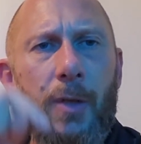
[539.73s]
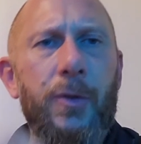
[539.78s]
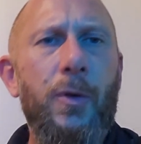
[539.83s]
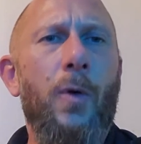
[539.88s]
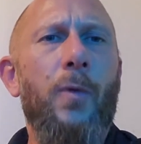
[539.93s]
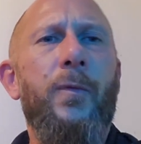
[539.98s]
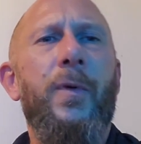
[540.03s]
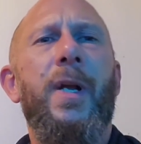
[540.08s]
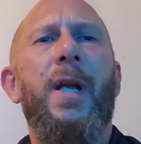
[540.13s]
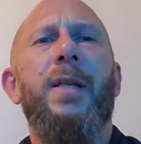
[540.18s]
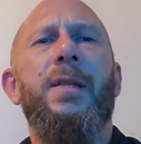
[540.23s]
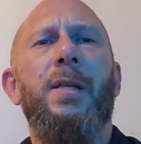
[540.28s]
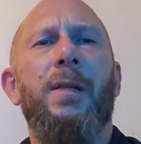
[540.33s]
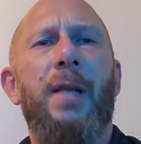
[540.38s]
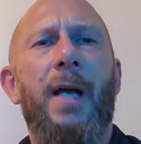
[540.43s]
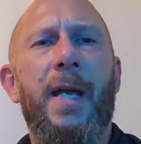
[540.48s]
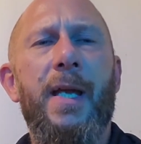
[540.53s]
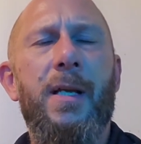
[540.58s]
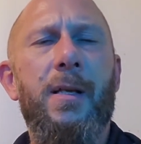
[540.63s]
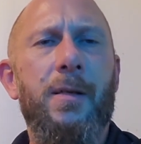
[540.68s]
Don't forget to
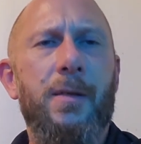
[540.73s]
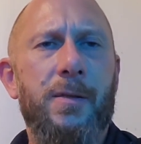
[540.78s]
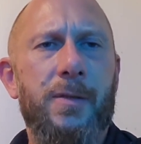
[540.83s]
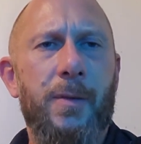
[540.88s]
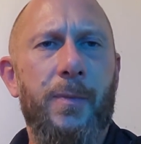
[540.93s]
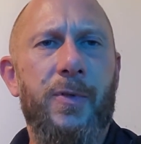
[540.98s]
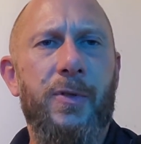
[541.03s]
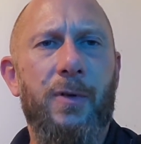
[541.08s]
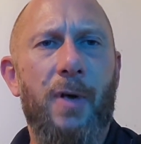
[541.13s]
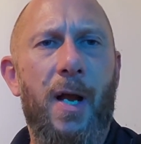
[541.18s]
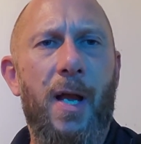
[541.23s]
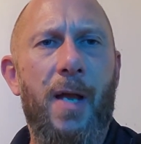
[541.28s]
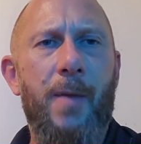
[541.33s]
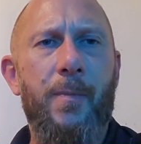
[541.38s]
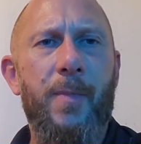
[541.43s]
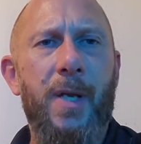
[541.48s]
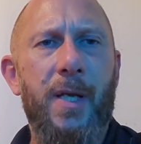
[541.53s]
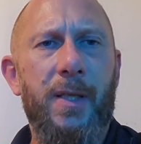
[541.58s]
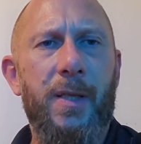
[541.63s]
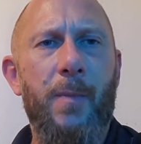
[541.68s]
like,
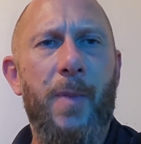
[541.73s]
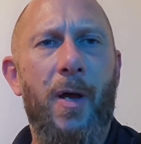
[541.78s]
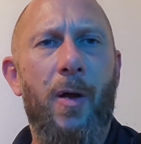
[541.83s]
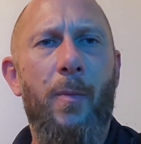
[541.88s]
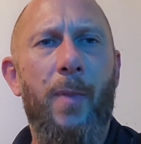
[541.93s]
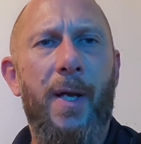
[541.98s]
subscribe, hit the bell